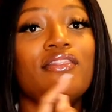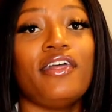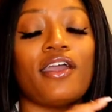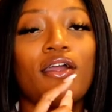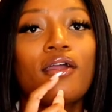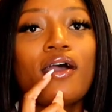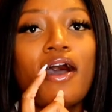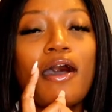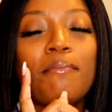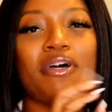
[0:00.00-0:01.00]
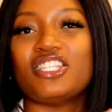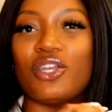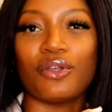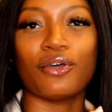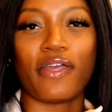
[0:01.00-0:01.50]
their um,
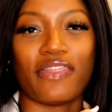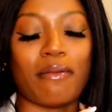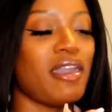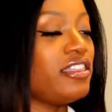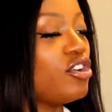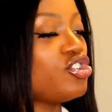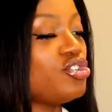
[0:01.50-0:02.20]
material that they make their